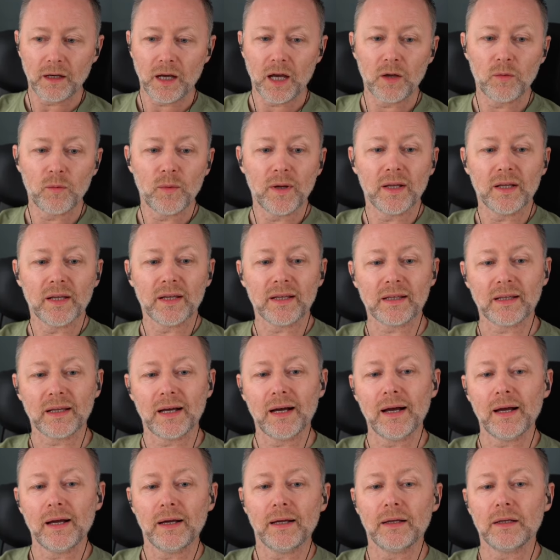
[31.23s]
And went like
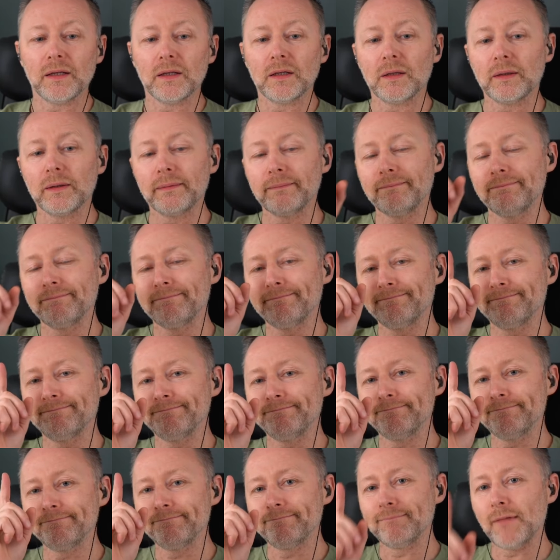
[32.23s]
that.
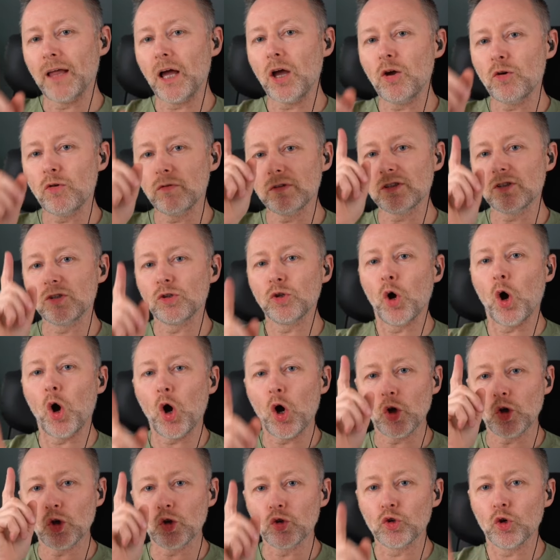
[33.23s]
Now's
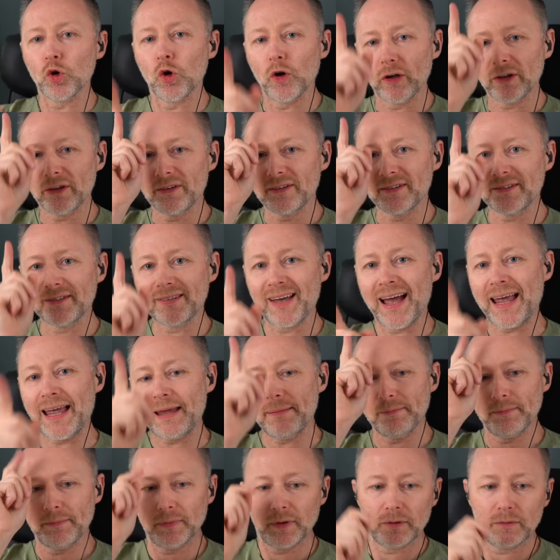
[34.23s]
not your
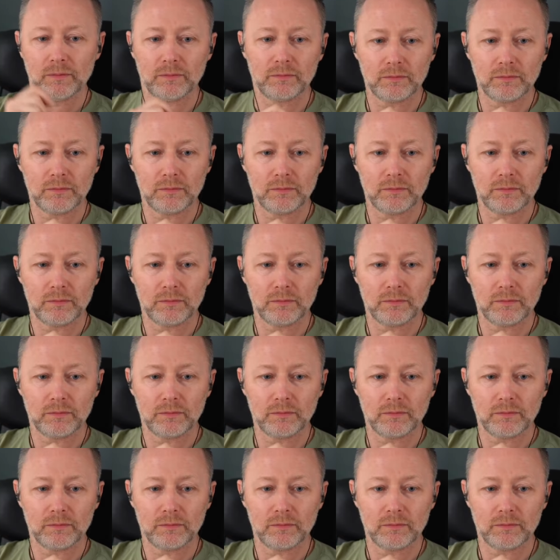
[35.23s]
time.